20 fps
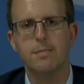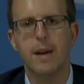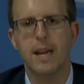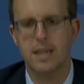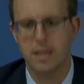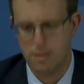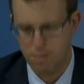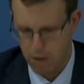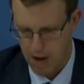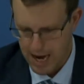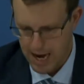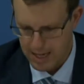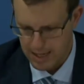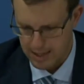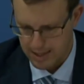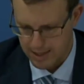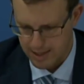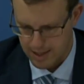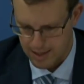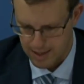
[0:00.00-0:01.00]
best
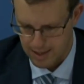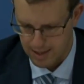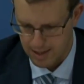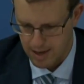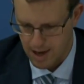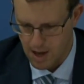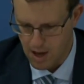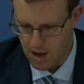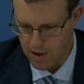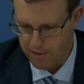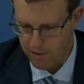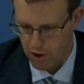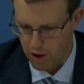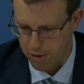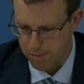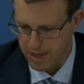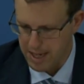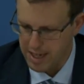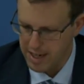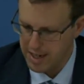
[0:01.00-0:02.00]
practices for
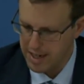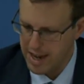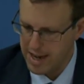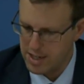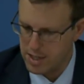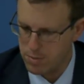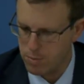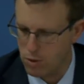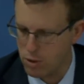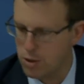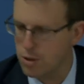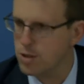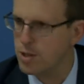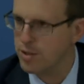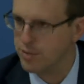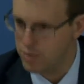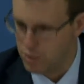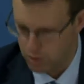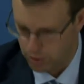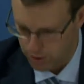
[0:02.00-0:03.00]
Armenian exporters
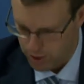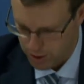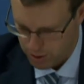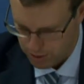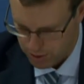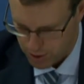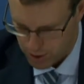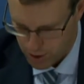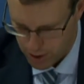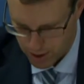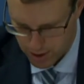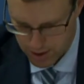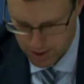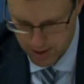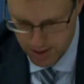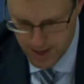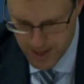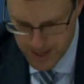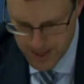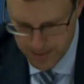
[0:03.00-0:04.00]
of dual use goods.
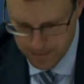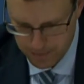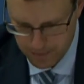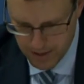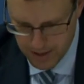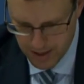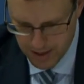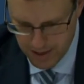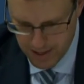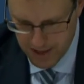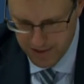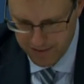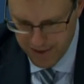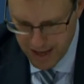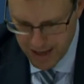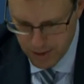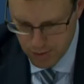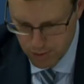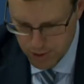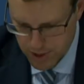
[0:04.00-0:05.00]
The
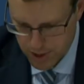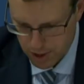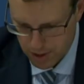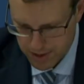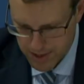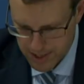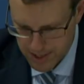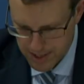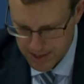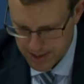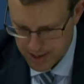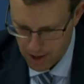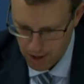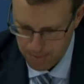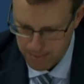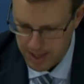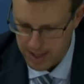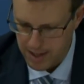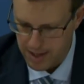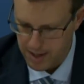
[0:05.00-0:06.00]
event resulted in the
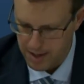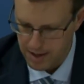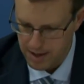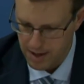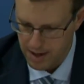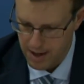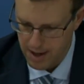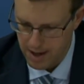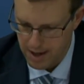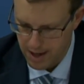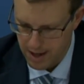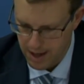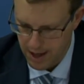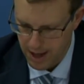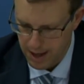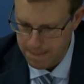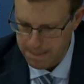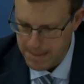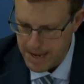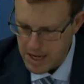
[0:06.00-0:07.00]
Armenian
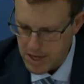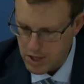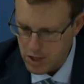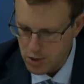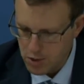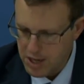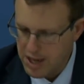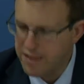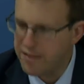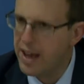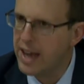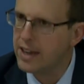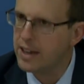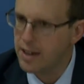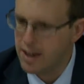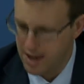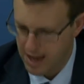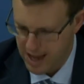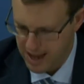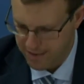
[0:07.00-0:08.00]
uh, Ministry of,
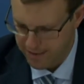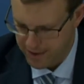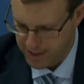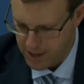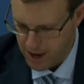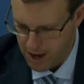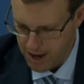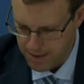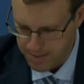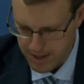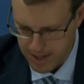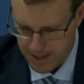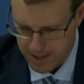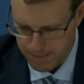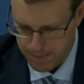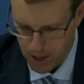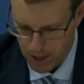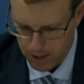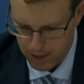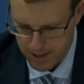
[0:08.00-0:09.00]
Econo- of Economy's
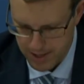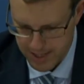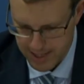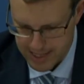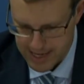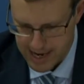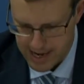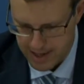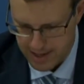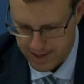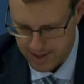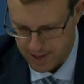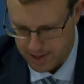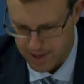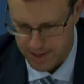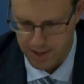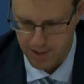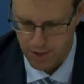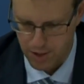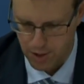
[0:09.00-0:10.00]
policy guidance on
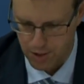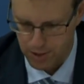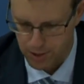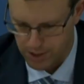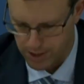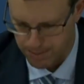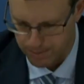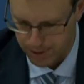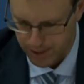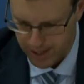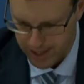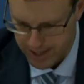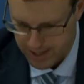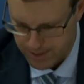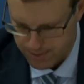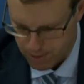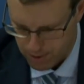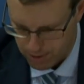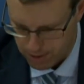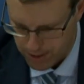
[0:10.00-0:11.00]
internal compliance
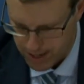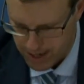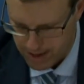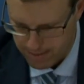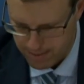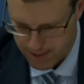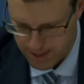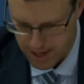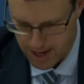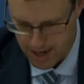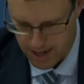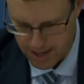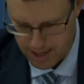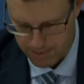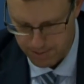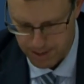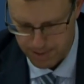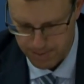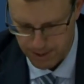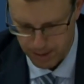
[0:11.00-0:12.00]
programs to
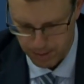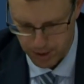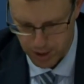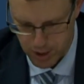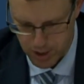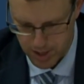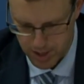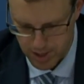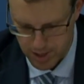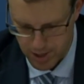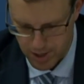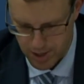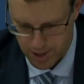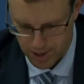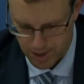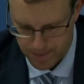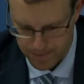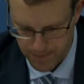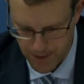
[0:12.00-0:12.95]
be published this year.